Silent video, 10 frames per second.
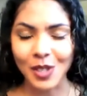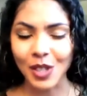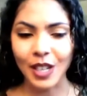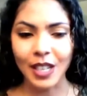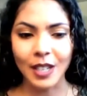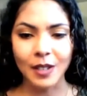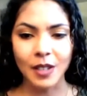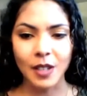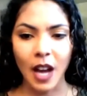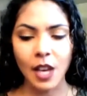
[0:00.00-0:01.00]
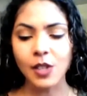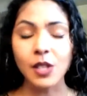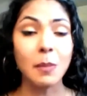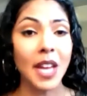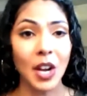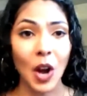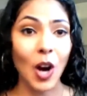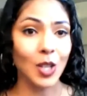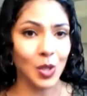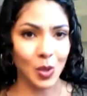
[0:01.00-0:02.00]
to be at an
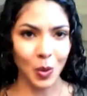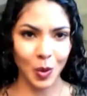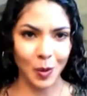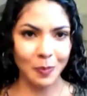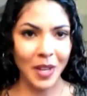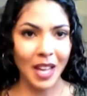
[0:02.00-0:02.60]
art school,